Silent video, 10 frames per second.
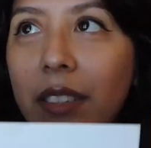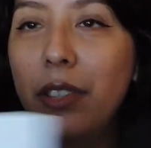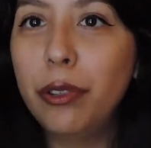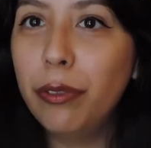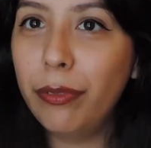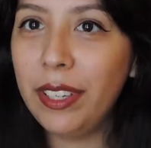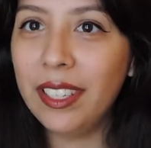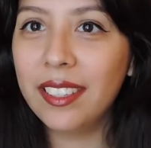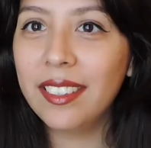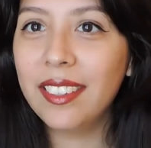2 feet
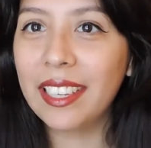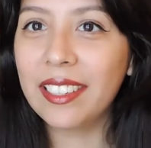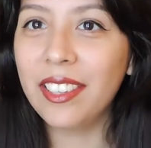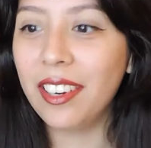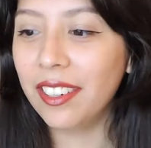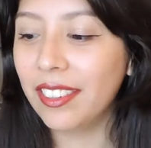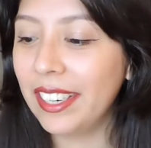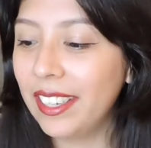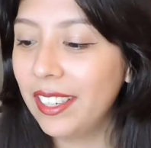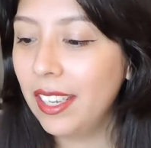like long,
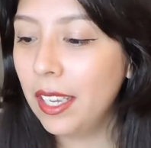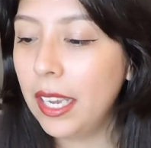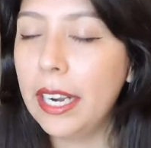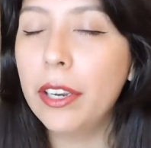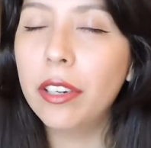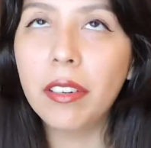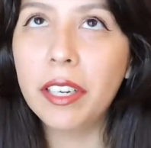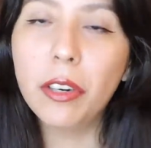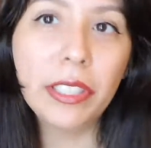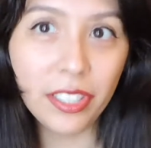right? And I
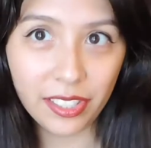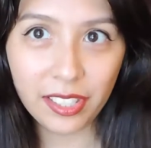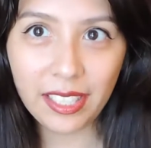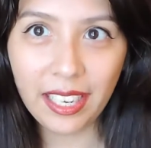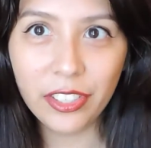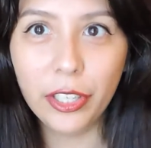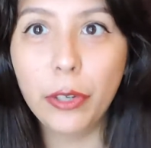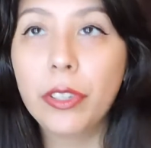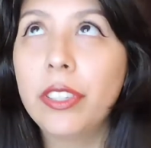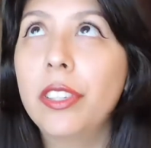know it's just a sketch, I know
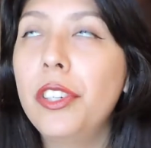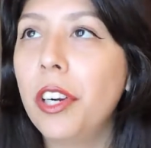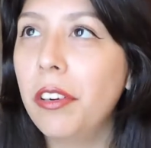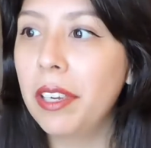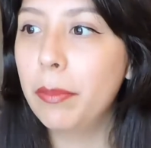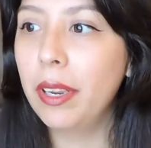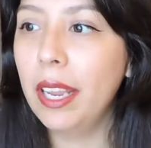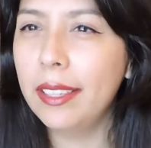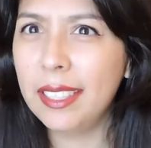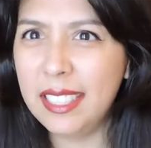it's just a drawing, but
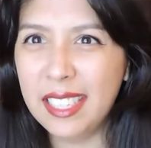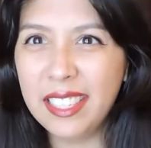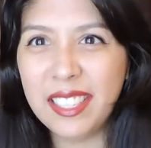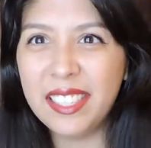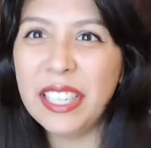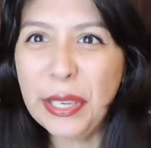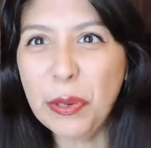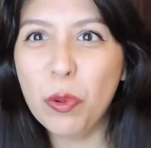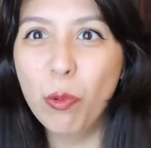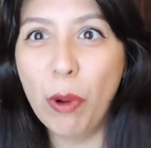like it didn't sit
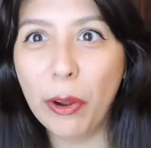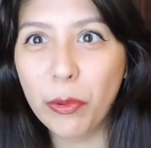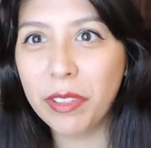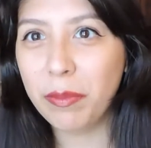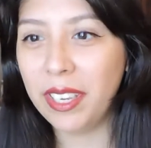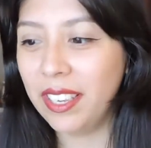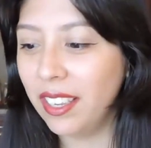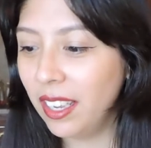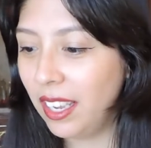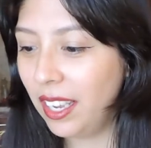well with me,
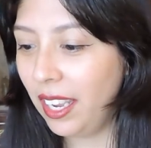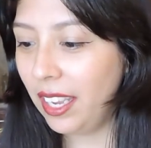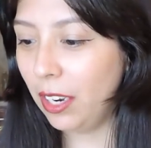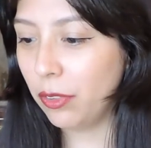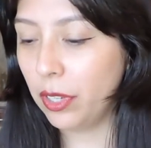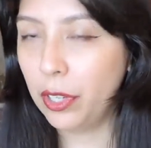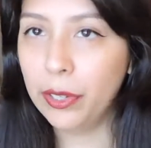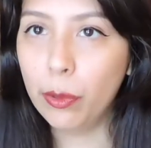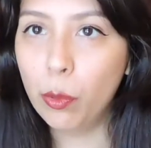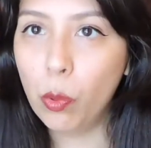and I was like, you
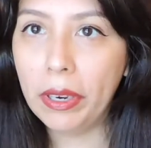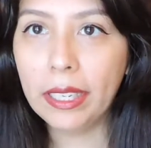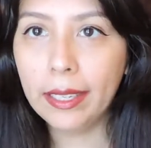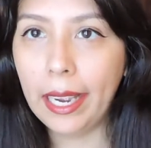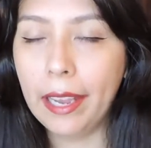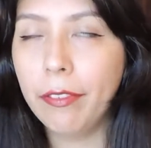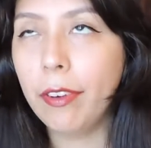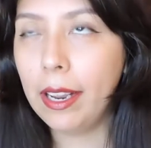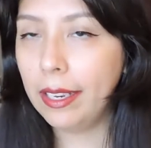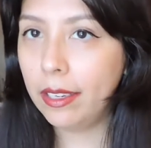know what, like I had
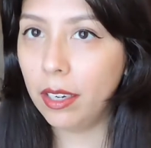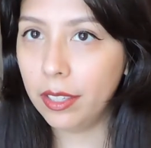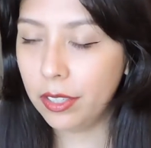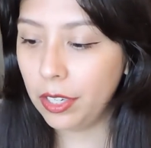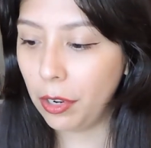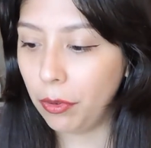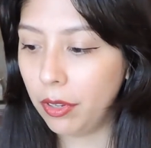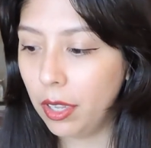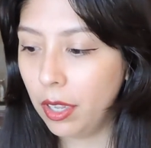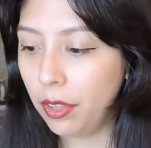finally gotten down
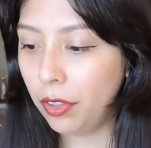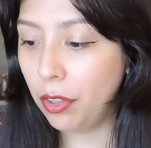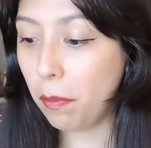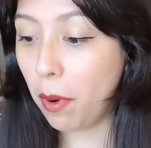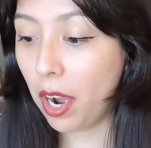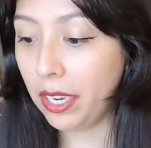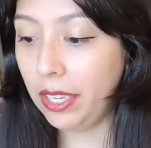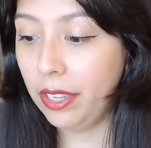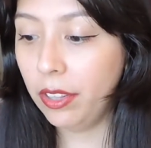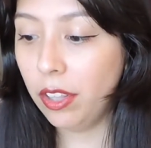the
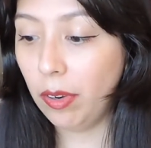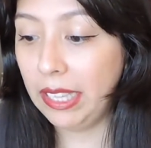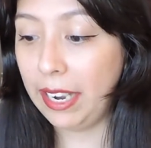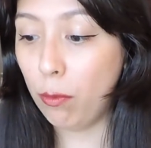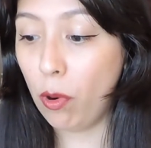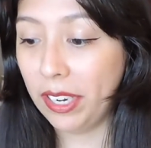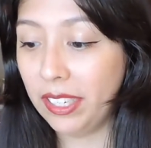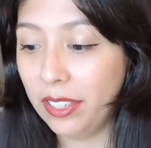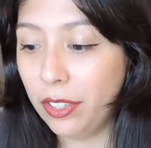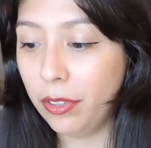body the way that I wanted
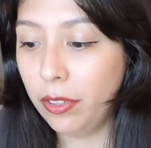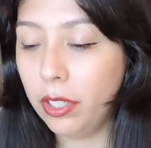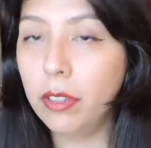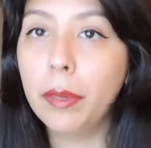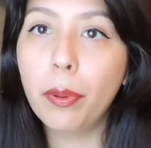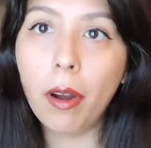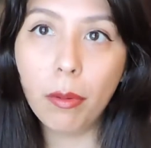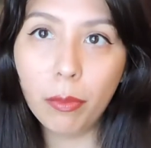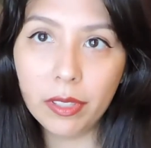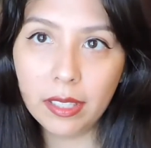it to. The only
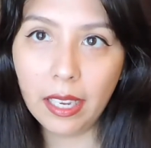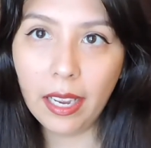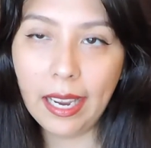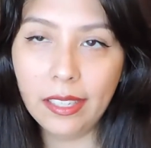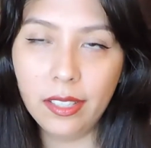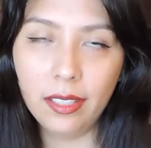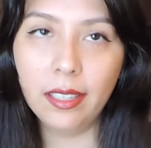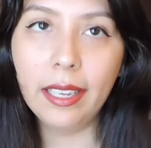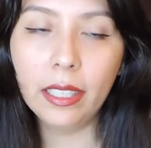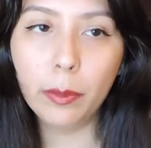problem was that I didn't
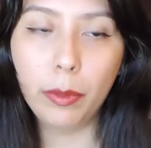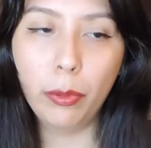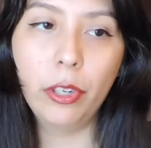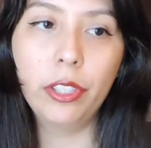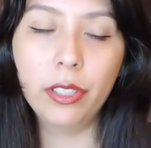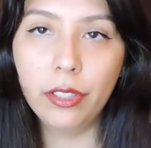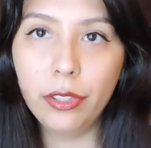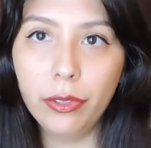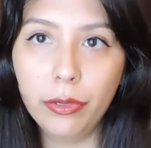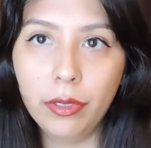like the proportion
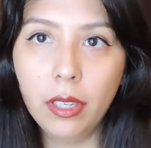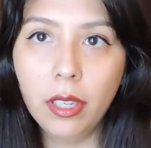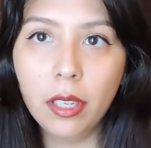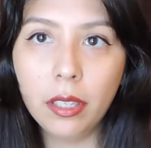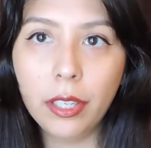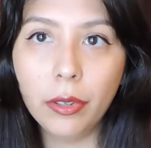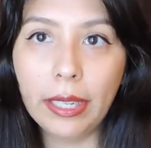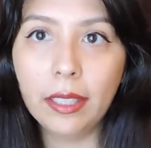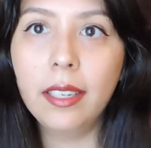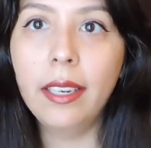to
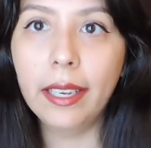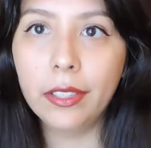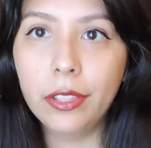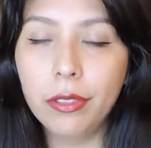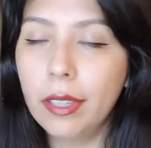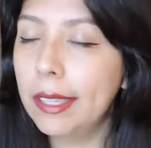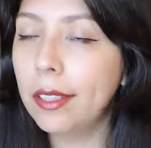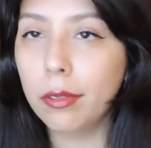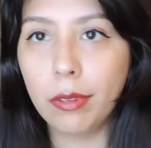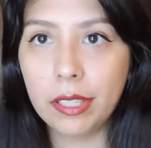like the neck to like
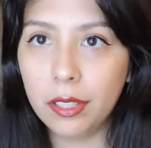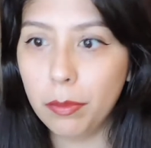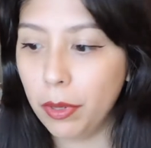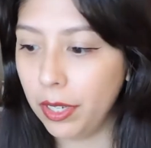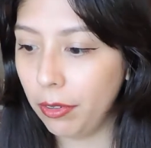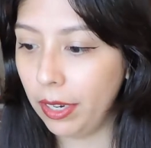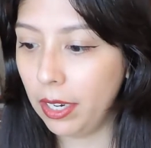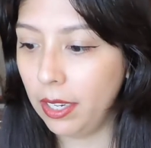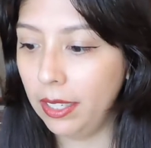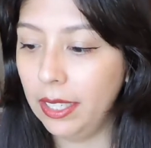the rest of the body, right?
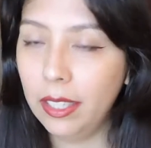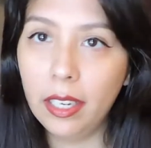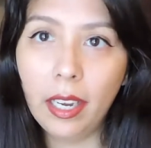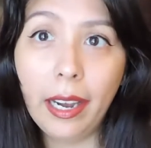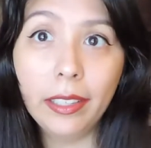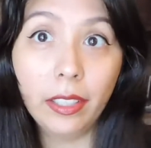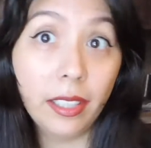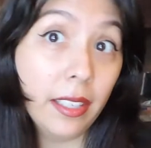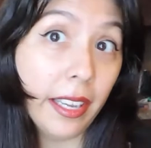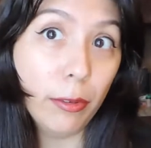And I thought
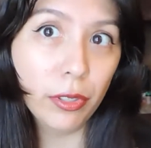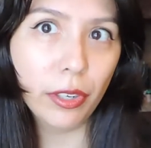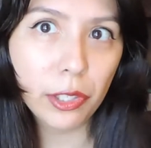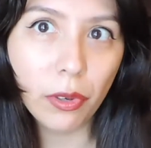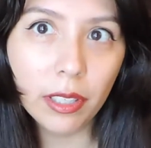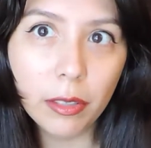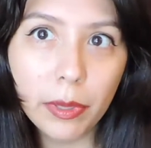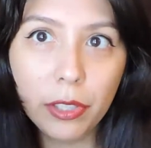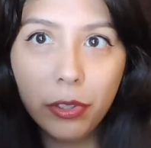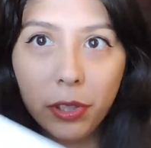that the head was also a little bit too